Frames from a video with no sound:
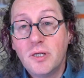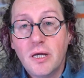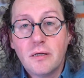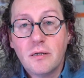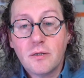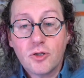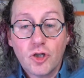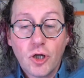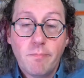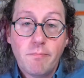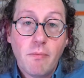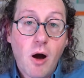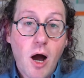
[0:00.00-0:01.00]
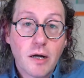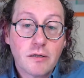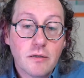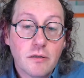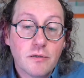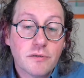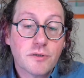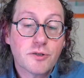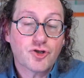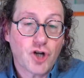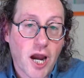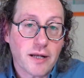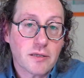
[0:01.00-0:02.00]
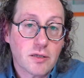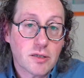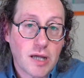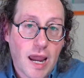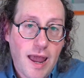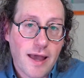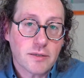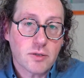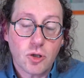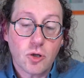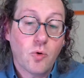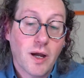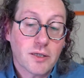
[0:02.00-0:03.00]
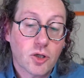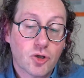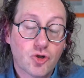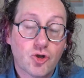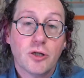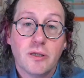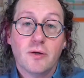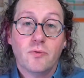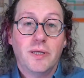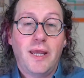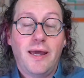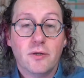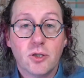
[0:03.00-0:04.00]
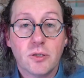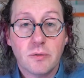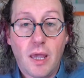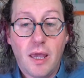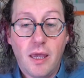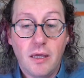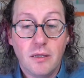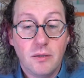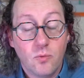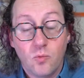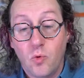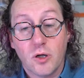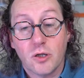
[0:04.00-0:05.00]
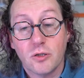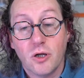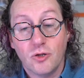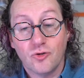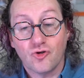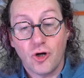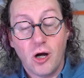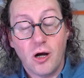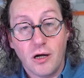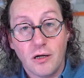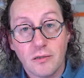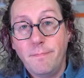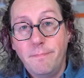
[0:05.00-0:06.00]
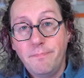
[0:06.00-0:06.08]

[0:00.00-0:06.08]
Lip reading: it to model threats, to ask the question that we now say, what could go wrong?